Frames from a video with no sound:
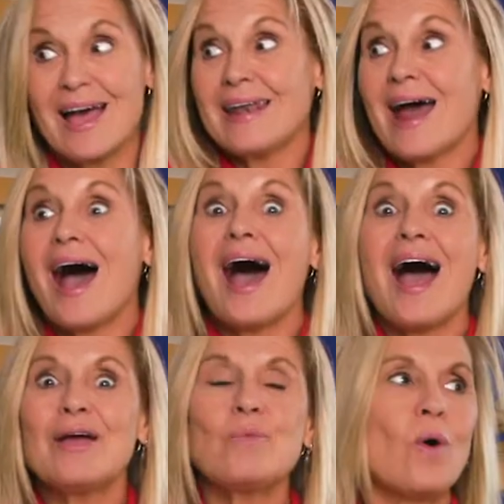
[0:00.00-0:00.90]
and
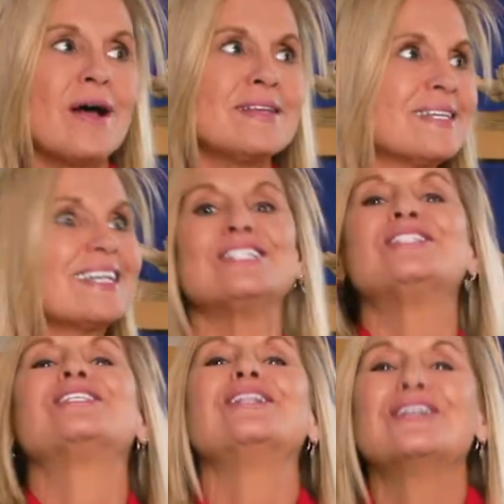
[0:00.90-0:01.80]
I was
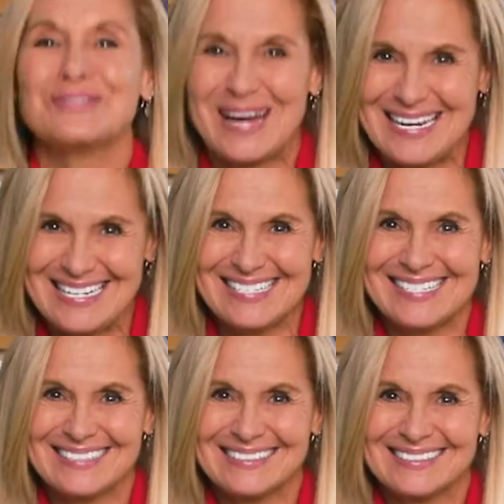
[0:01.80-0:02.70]
exhilarated
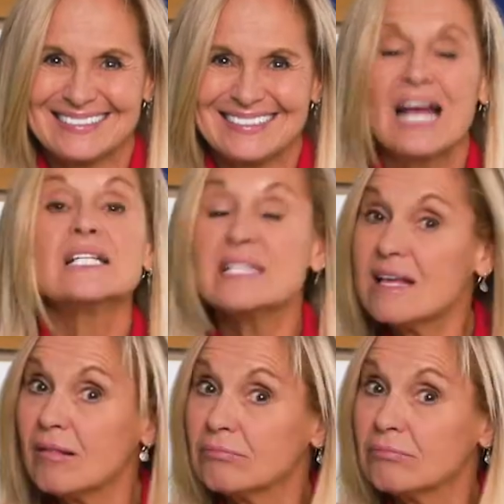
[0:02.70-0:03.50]
until